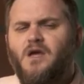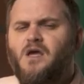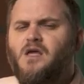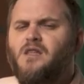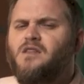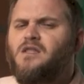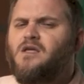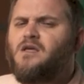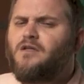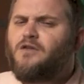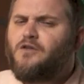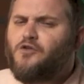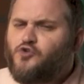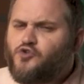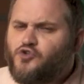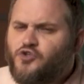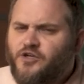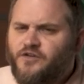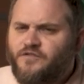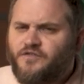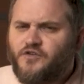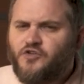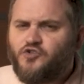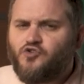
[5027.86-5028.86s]
The illusion
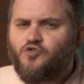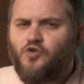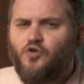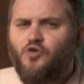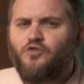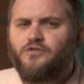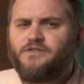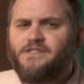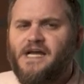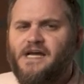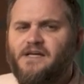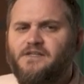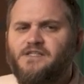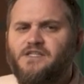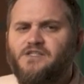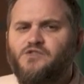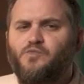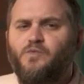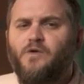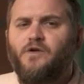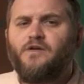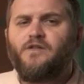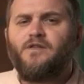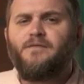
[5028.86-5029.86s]
of control tells us
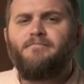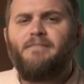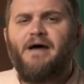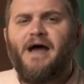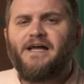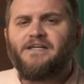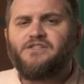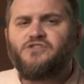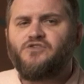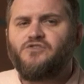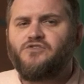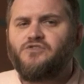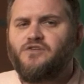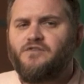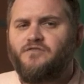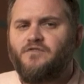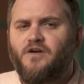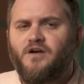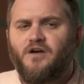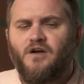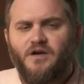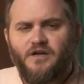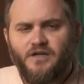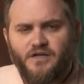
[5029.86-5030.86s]
we are the masters of our
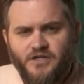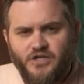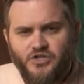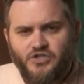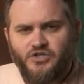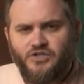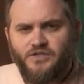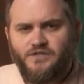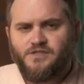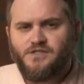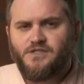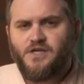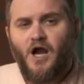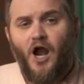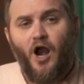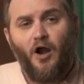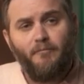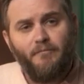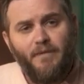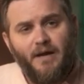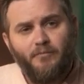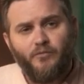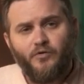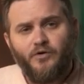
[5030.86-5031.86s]
cognitions, our
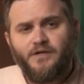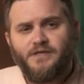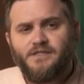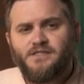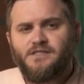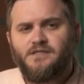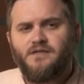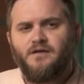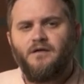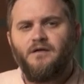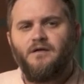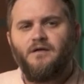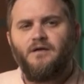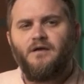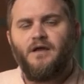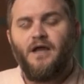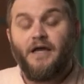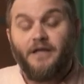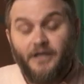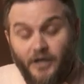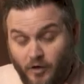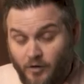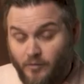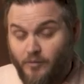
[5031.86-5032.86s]
memories,
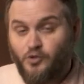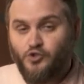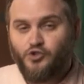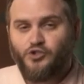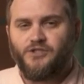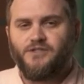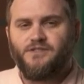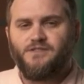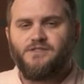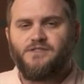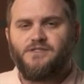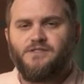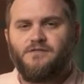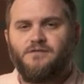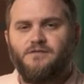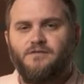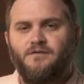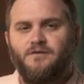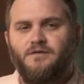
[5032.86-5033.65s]
and our emotions.